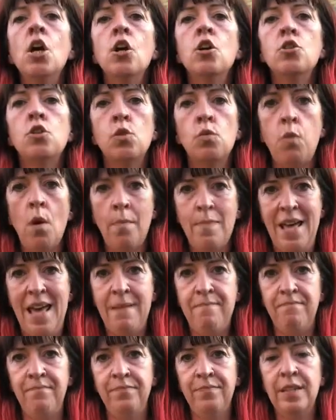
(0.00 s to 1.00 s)

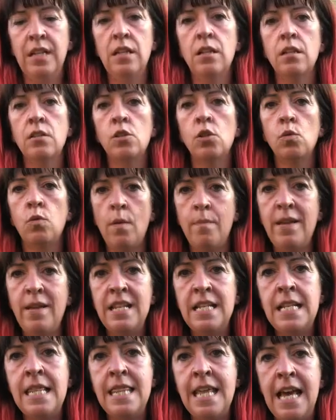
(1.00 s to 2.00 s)

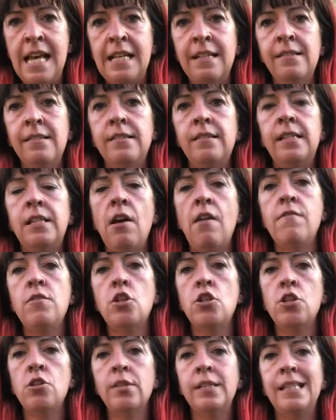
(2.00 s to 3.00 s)
Swapping things. So if
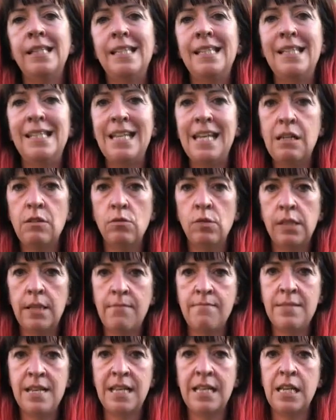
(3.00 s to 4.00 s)
your dog steals
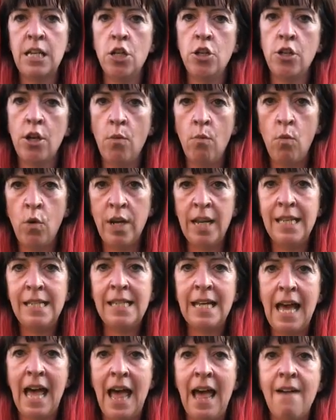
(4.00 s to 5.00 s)
something that you don't want it
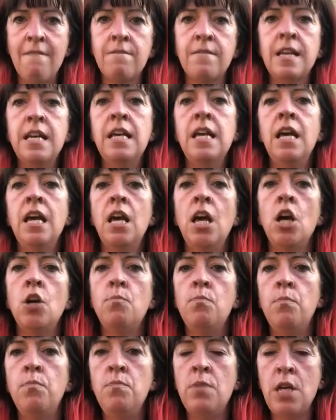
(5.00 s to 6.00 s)
to have,
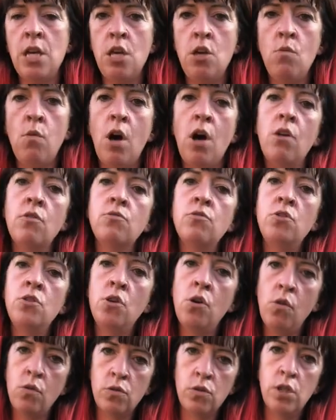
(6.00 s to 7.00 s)
you are
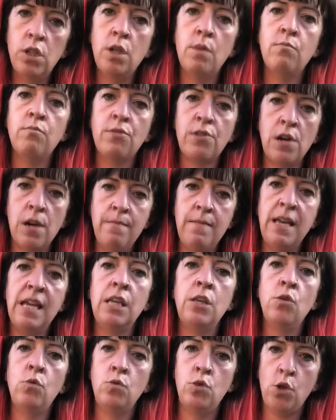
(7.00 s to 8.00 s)
not
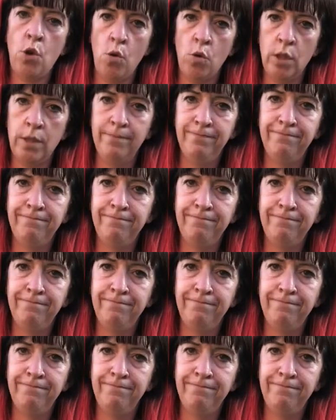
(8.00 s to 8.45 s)
bribing your dog.